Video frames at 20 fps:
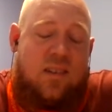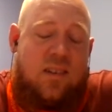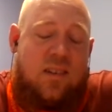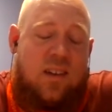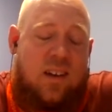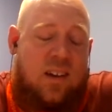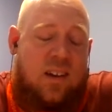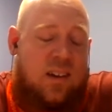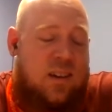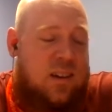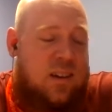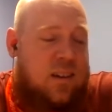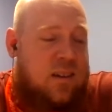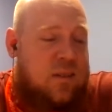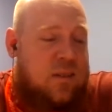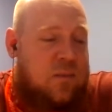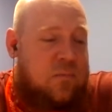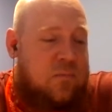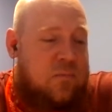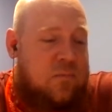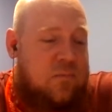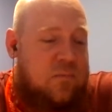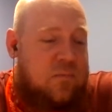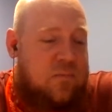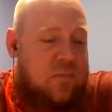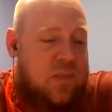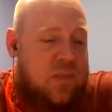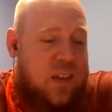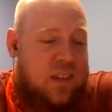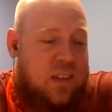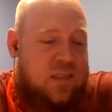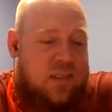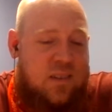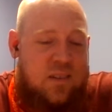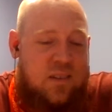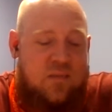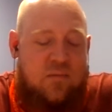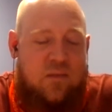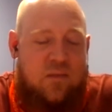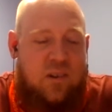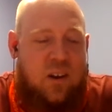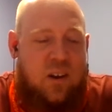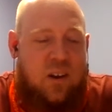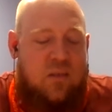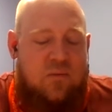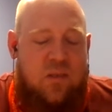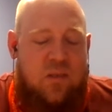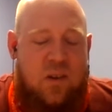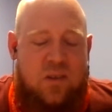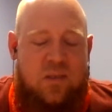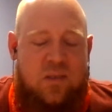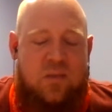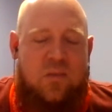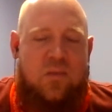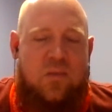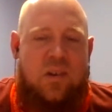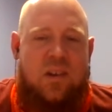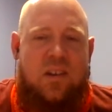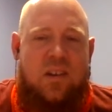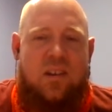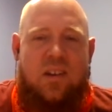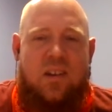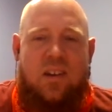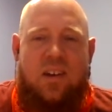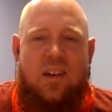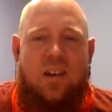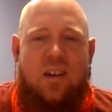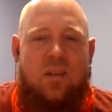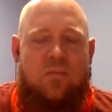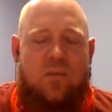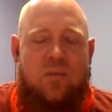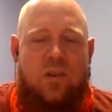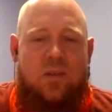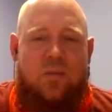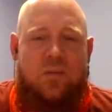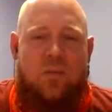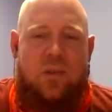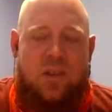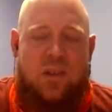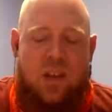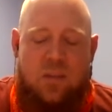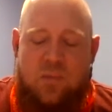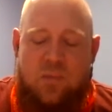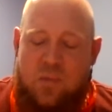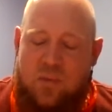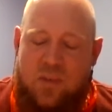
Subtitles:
uh, that's good for our first three teams.